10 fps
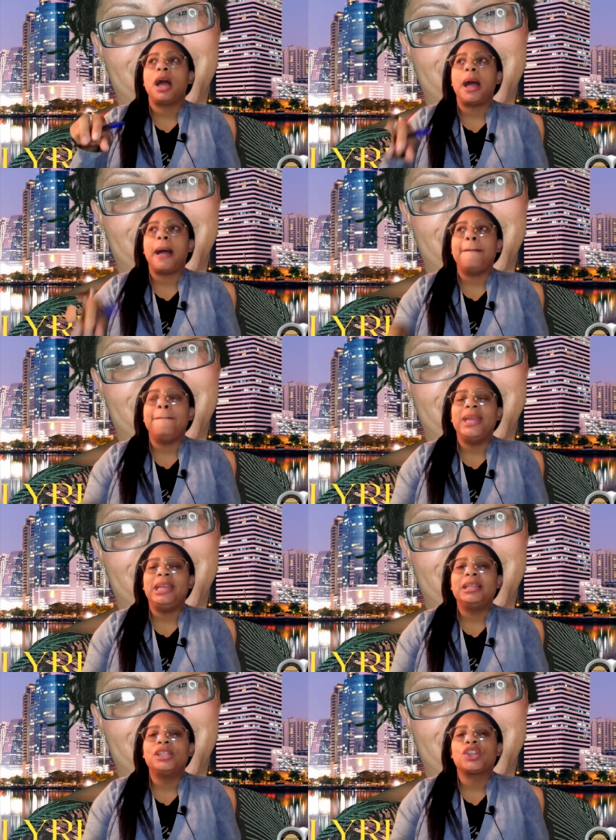
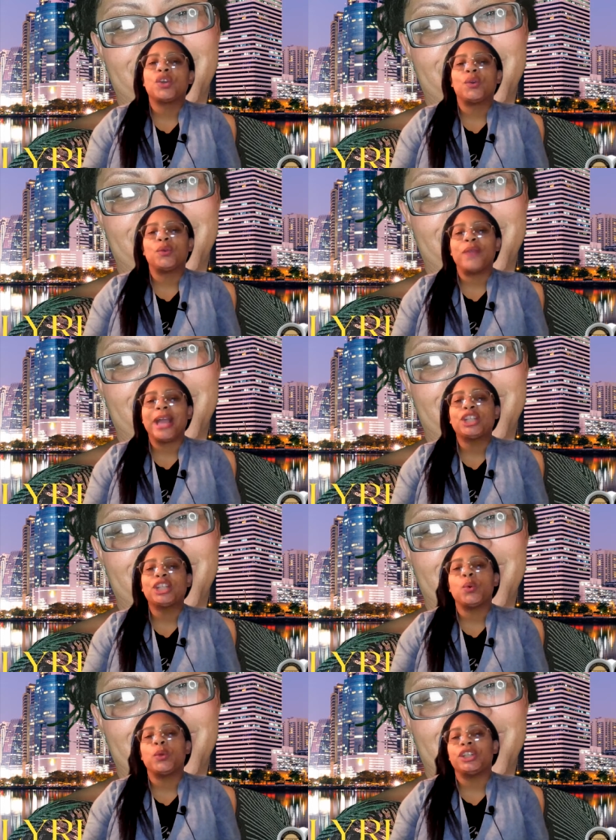amend, correct,
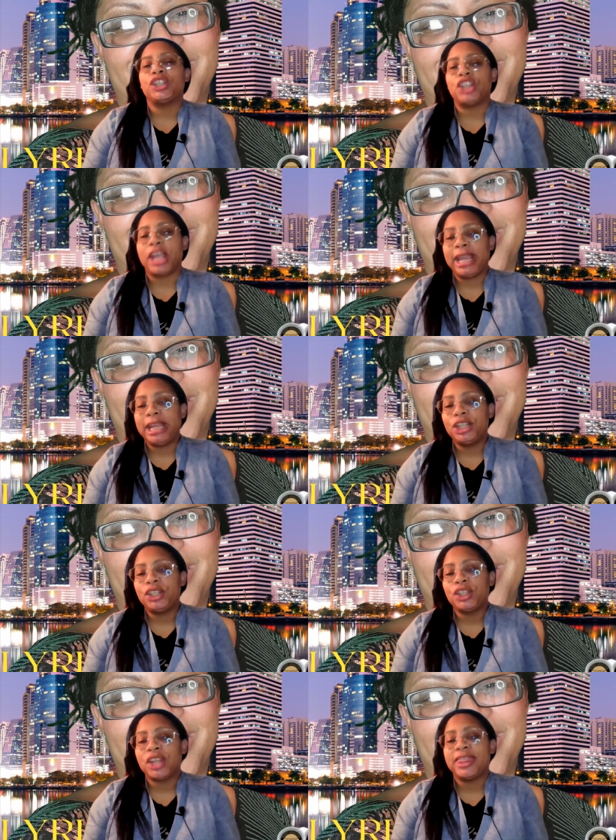or change